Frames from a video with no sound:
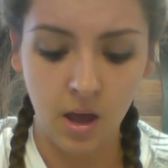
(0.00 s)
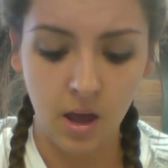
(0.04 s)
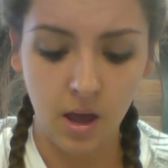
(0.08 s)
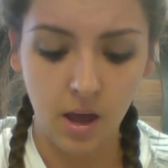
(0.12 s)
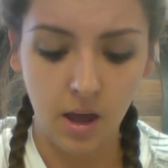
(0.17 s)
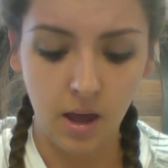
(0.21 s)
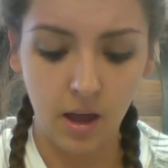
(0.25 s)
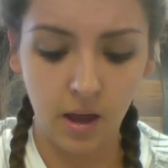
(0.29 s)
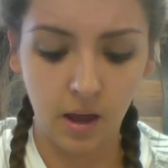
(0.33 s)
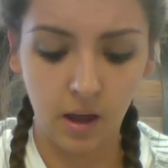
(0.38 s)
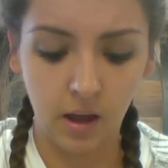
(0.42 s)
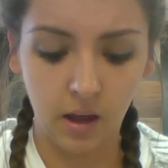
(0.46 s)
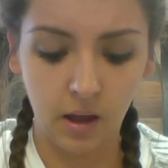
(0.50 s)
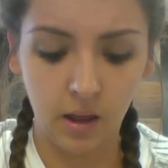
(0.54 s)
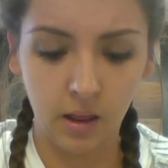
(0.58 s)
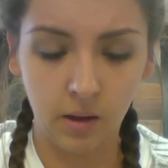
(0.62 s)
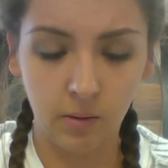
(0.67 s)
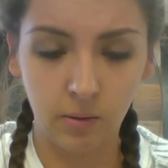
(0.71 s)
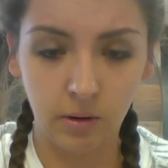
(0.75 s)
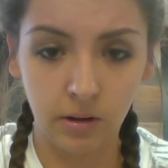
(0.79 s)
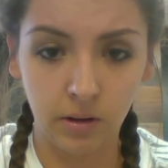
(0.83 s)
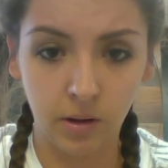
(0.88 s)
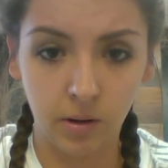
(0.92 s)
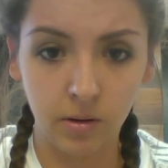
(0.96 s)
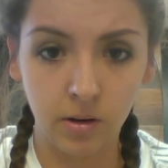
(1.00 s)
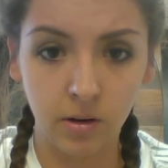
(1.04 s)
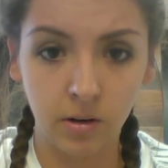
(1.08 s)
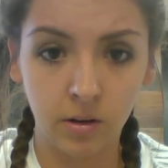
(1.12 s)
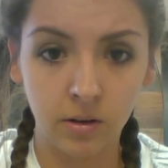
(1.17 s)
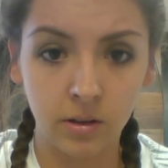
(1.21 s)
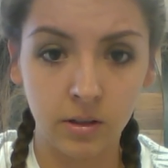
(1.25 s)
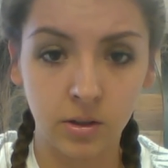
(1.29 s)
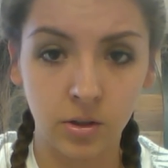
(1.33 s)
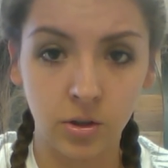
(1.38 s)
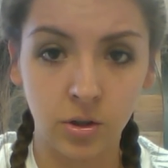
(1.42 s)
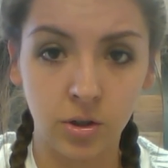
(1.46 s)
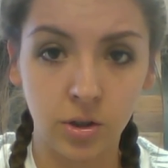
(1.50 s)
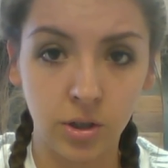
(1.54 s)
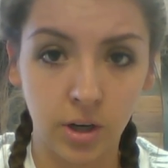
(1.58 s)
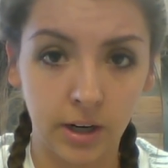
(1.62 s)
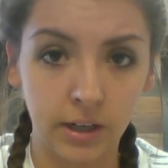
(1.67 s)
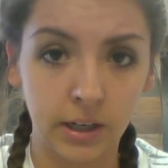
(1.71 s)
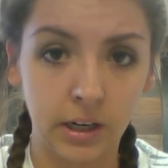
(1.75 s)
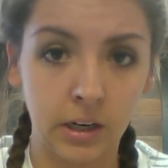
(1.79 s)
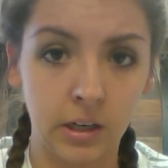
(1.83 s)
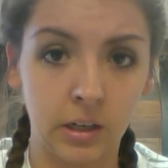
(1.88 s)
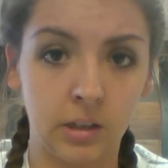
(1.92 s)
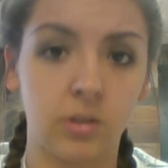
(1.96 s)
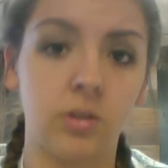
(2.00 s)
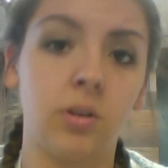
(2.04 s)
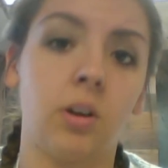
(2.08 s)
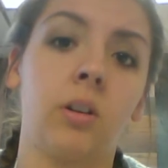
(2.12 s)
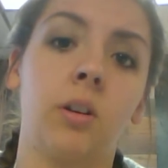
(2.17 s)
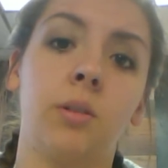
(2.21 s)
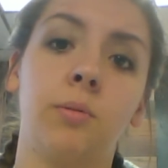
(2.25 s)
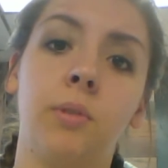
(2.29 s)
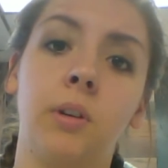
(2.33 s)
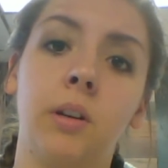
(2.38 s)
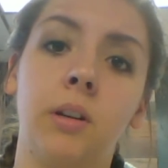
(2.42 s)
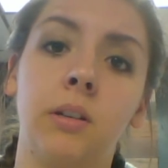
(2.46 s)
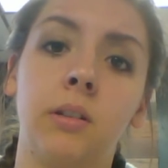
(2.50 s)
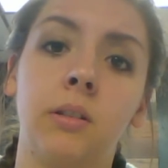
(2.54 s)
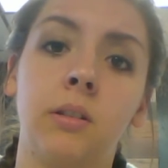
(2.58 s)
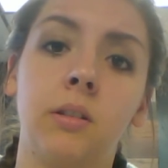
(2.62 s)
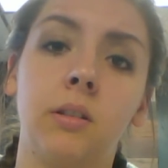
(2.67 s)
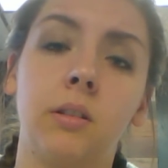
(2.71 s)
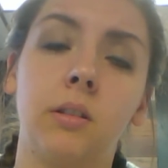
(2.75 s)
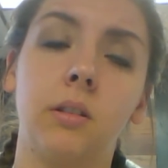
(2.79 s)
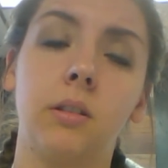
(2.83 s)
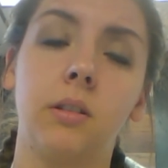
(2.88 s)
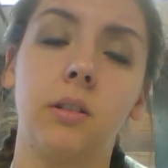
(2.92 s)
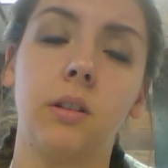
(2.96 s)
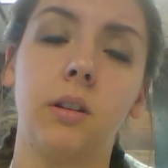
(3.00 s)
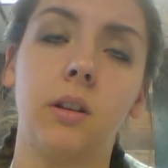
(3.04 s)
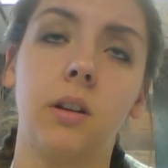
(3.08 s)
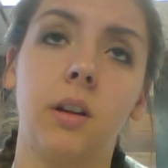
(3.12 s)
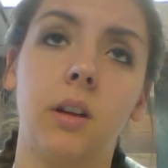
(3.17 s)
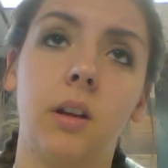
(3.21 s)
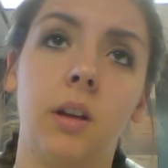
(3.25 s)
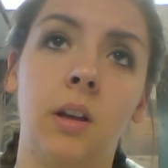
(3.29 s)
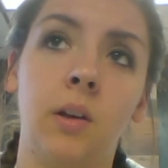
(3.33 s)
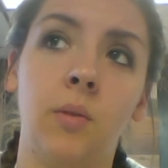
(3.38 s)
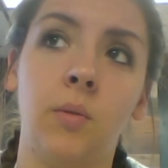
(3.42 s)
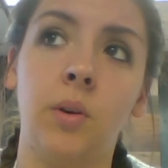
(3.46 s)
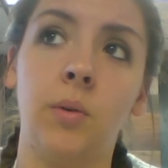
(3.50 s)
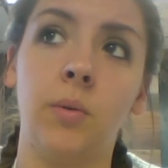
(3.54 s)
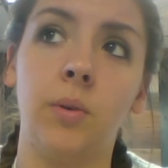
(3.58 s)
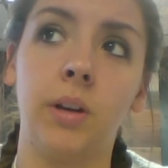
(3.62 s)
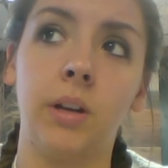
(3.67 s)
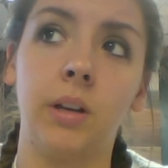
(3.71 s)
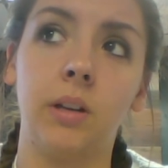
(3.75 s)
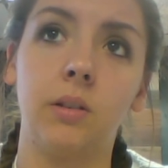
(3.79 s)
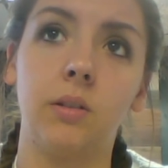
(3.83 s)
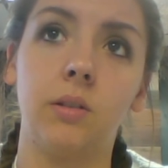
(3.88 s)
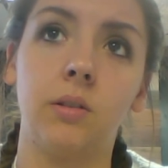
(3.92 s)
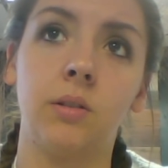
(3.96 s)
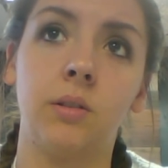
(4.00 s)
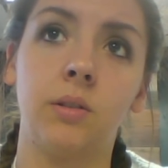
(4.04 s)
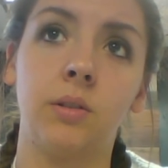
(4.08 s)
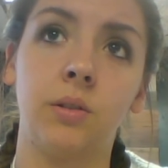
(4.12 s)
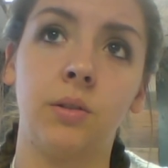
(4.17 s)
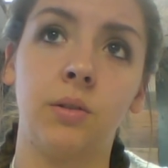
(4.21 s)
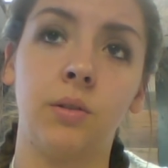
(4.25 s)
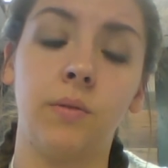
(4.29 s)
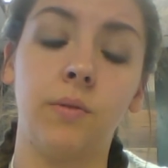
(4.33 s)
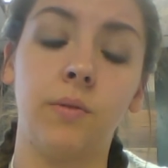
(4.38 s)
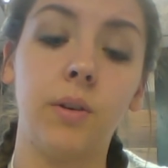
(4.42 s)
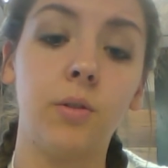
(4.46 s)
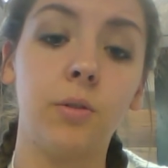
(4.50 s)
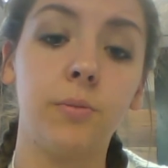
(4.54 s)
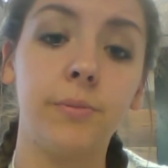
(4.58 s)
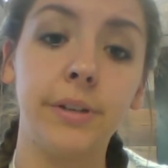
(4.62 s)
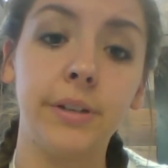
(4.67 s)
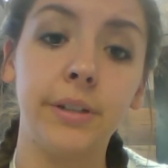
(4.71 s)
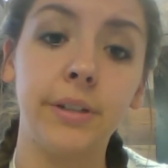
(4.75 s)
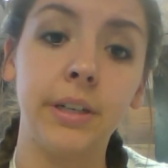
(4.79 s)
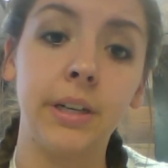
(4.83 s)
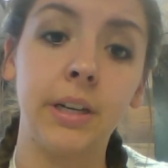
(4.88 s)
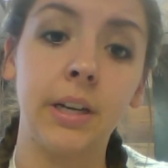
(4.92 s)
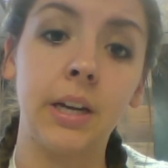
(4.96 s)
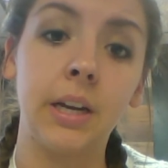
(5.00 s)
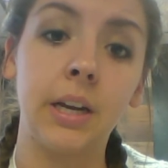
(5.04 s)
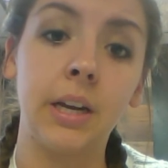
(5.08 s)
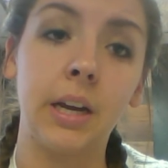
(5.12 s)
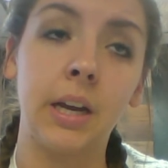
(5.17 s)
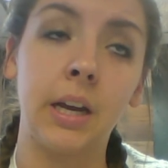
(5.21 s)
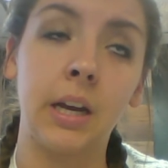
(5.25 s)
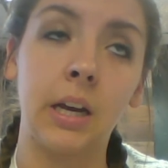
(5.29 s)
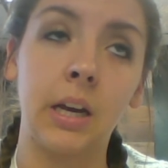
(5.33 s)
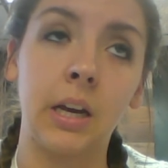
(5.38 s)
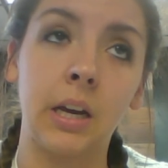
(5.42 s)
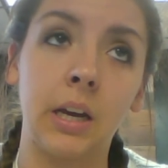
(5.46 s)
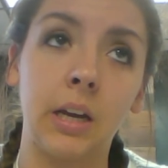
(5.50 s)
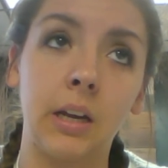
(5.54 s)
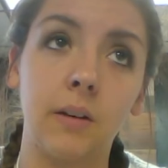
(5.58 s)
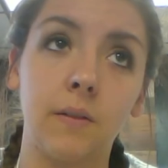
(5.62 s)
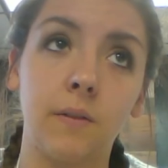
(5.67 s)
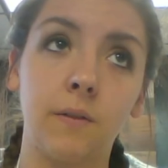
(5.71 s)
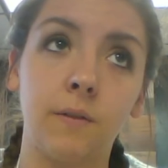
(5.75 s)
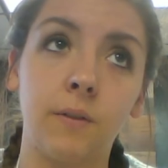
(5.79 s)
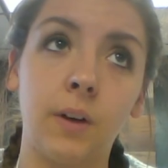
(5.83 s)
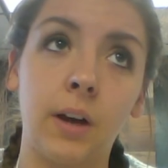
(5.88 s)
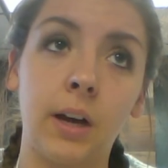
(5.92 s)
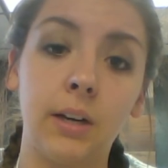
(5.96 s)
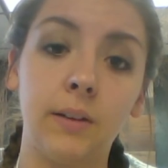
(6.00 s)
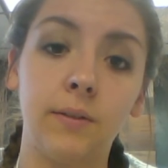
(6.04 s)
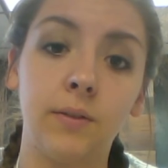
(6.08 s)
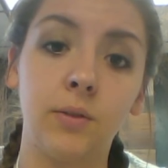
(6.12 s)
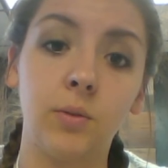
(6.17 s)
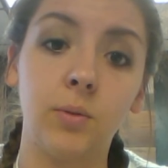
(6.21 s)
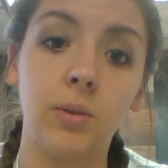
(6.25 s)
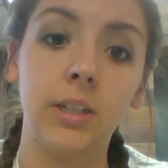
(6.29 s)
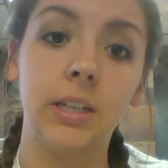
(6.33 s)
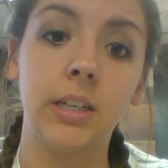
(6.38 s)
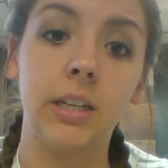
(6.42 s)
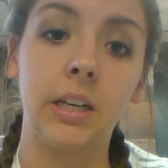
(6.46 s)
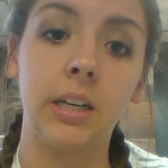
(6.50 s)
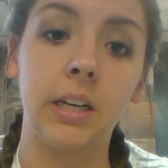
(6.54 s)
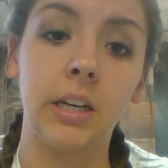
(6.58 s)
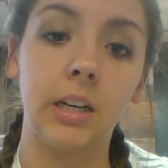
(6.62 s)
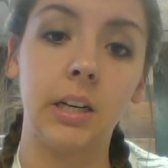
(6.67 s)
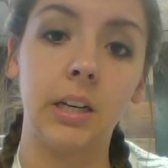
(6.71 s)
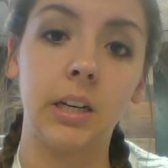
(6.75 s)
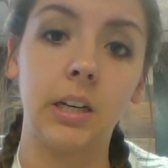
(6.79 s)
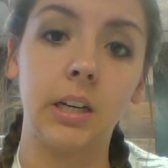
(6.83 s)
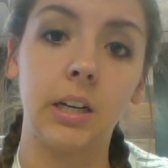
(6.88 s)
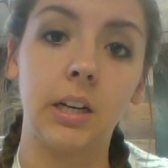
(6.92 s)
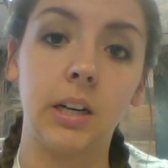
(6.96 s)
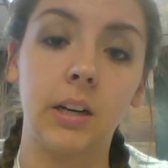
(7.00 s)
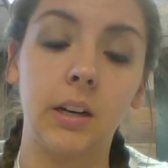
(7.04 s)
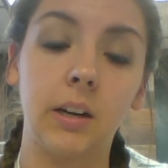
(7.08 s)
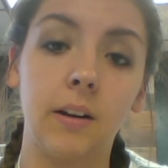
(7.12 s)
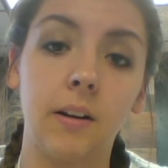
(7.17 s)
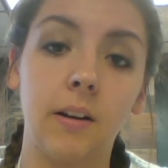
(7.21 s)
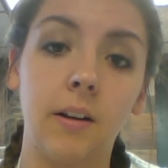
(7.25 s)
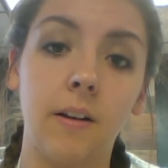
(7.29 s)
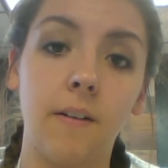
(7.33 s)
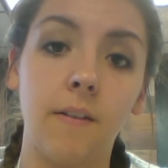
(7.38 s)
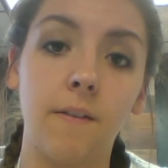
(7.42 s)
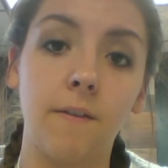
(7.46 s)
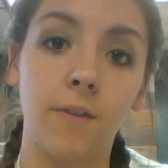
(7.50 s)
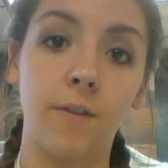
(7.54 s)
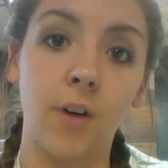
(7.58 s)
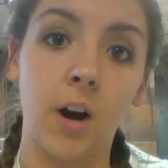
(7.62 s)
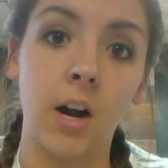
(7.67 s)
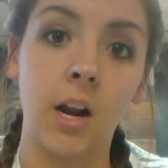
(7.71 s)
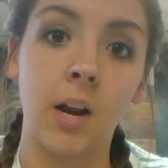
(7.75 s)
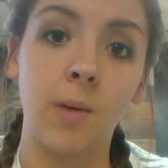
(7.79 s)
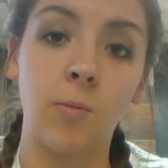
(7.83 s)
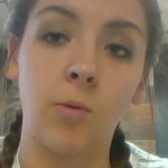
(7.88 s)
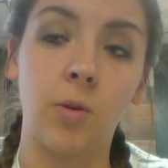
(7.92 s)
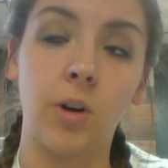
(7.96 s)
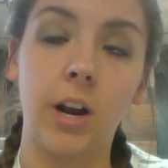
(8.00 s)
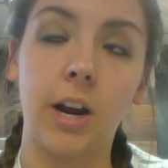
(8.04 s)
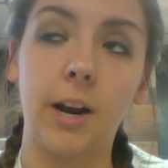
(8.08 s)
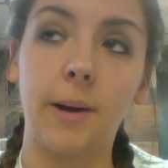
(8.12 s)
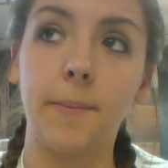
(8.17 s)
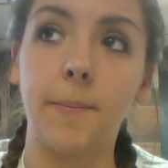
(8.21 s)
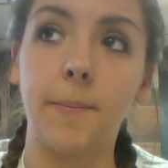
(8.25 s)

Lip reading: And then we loaded on this gigantic charter bus and we went to the federal building at 5:20 Friday morning.